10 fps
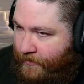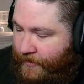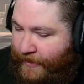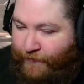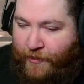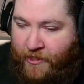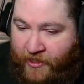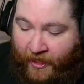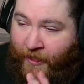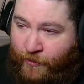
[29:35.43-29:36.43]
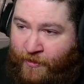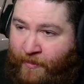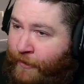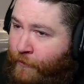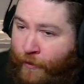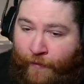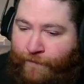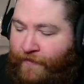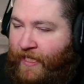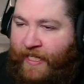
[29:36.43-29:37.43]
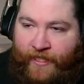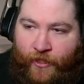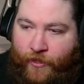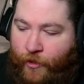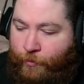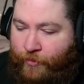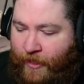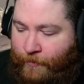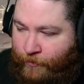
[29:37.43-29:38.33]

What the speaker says: If the dodge was better, fine, no problem